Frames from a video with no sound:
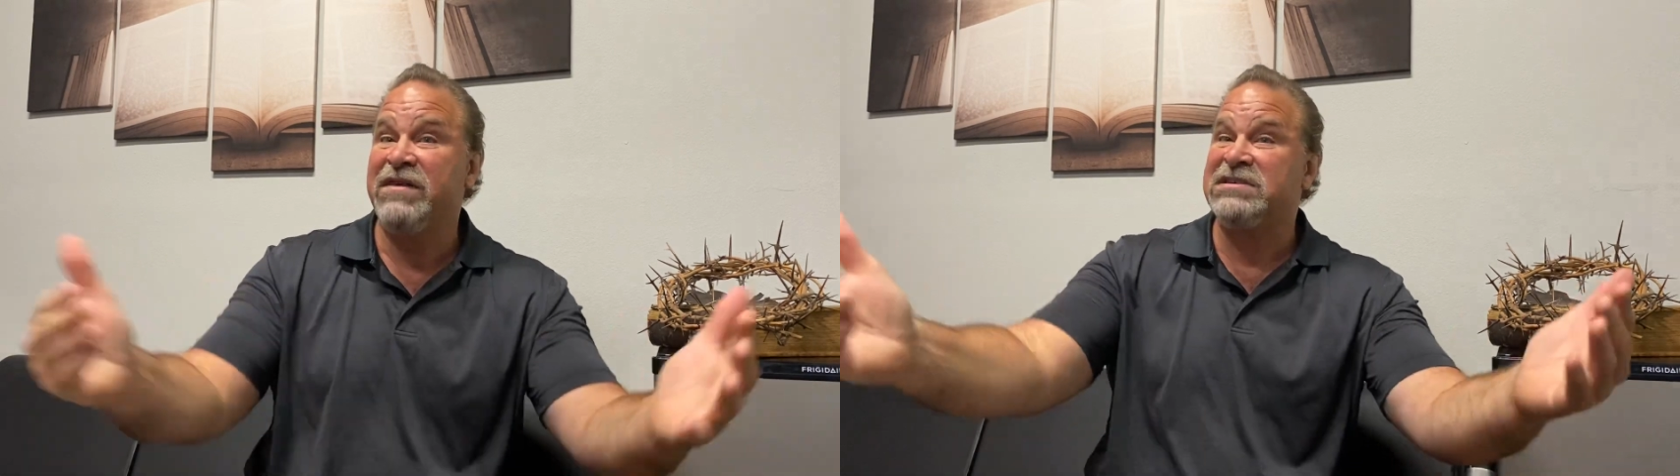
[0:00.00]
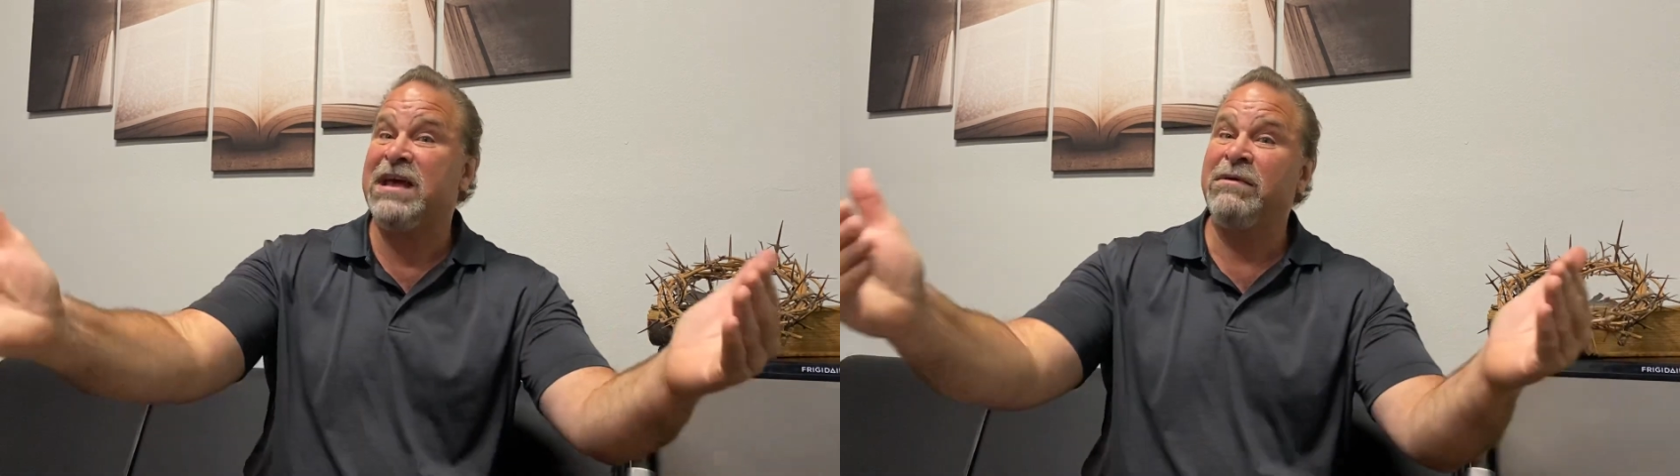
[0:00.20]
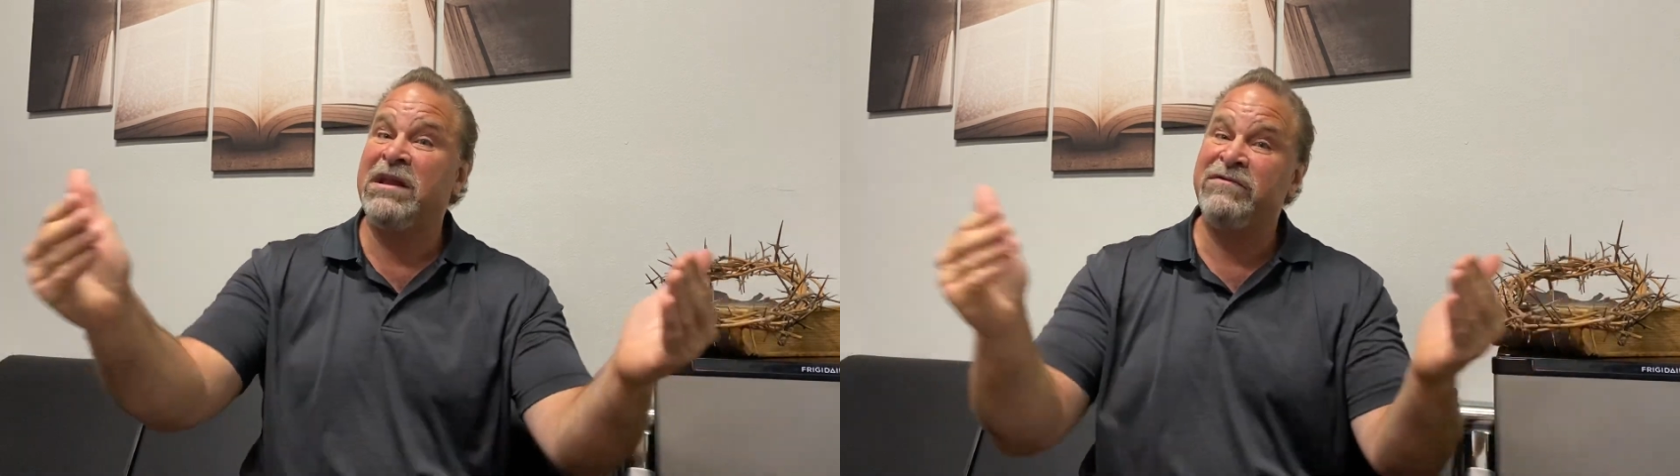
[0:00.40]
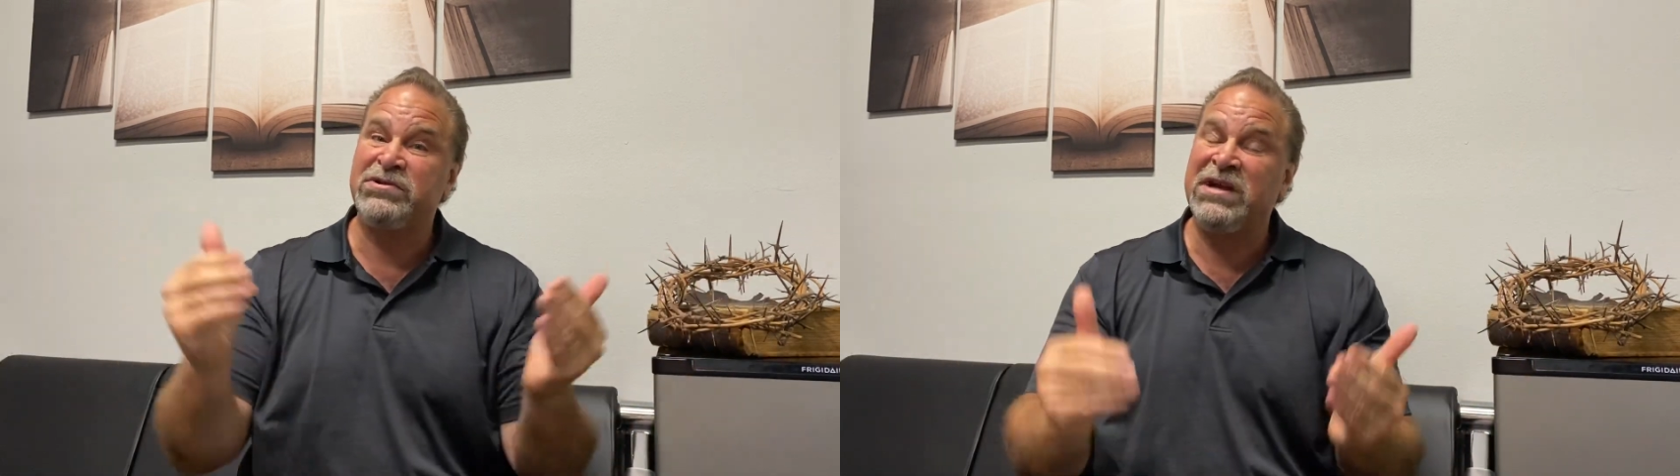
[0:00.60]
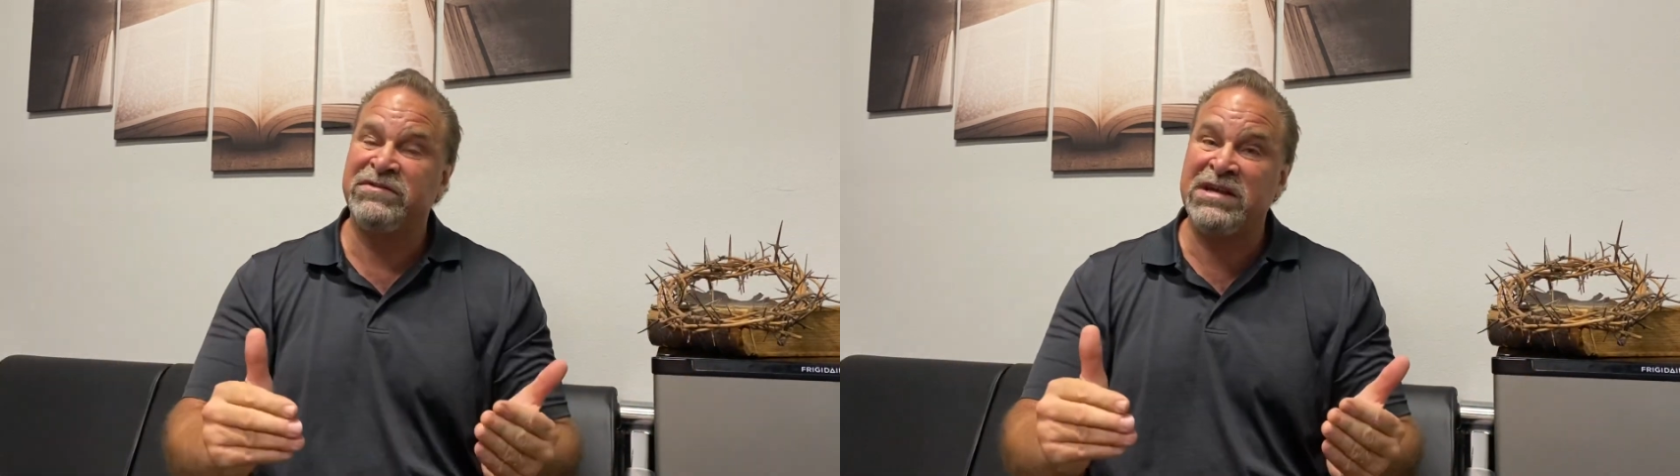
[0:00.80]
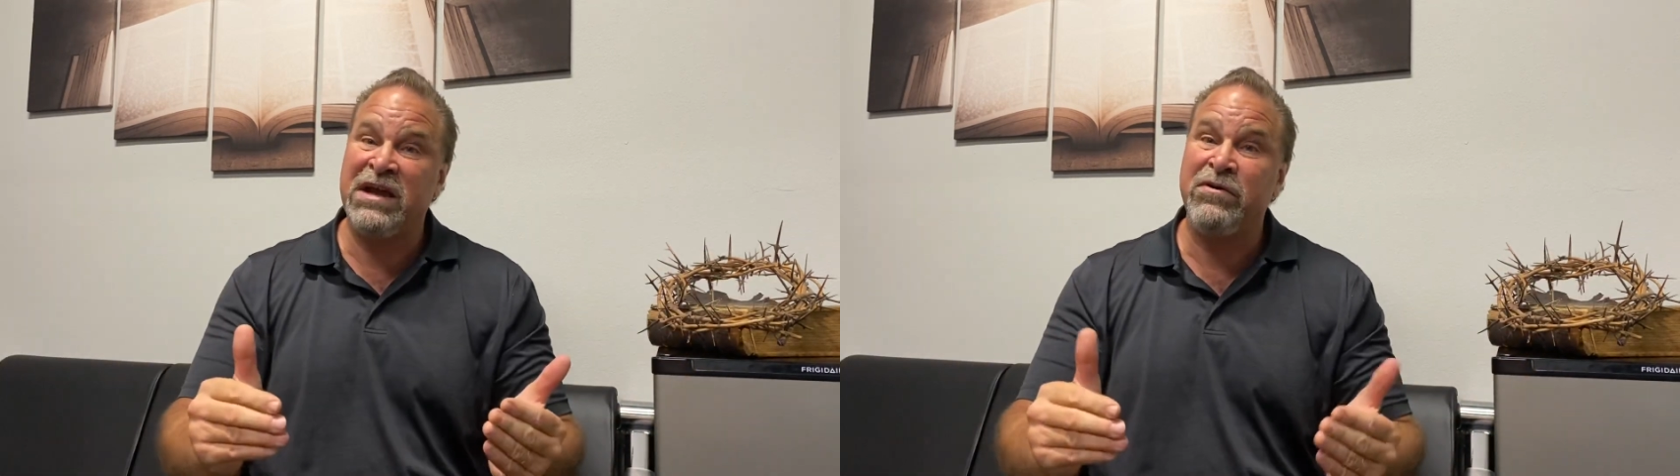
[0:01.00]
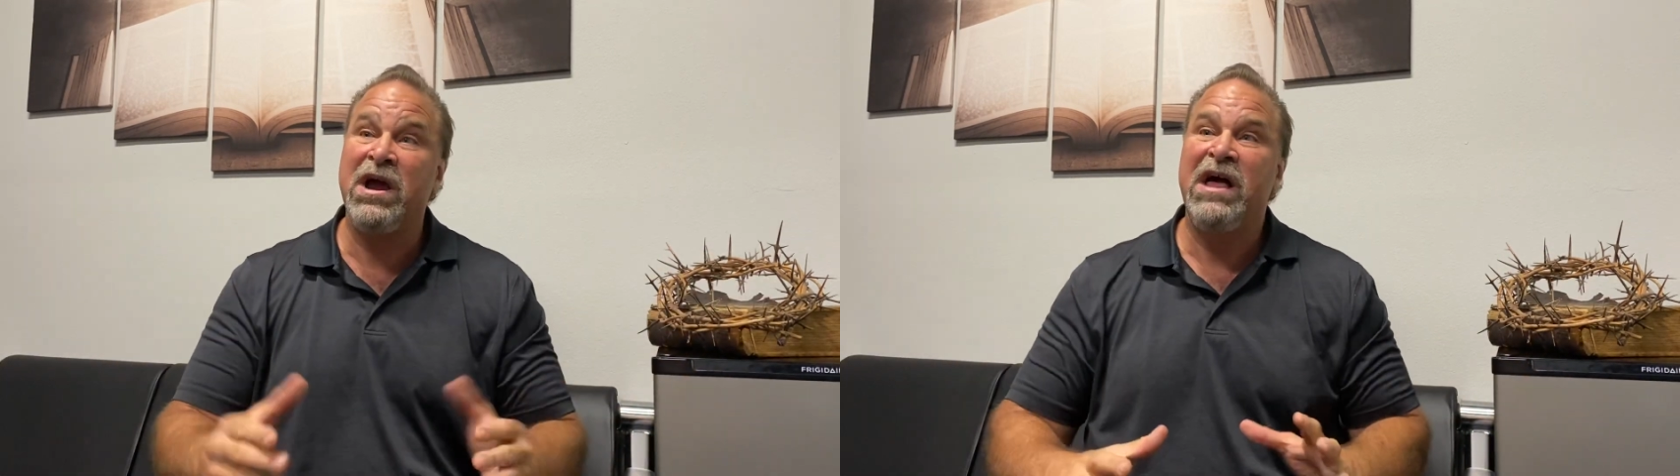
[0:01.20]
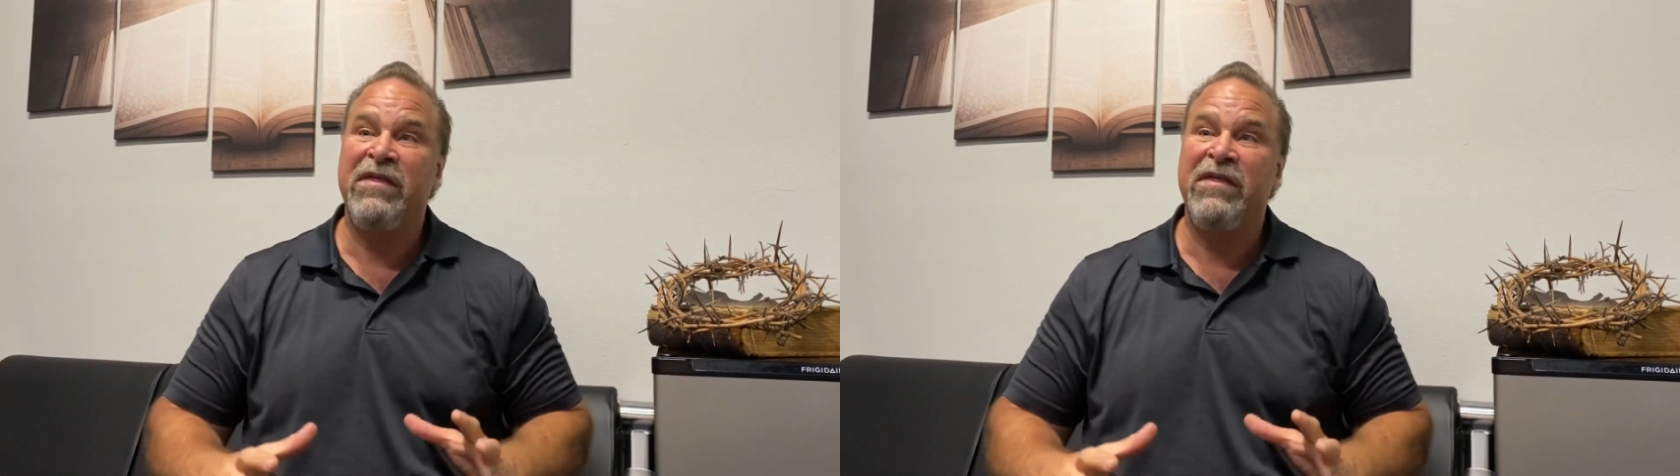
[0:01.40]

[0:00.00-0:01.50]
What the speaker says: the assembling of yourselves together,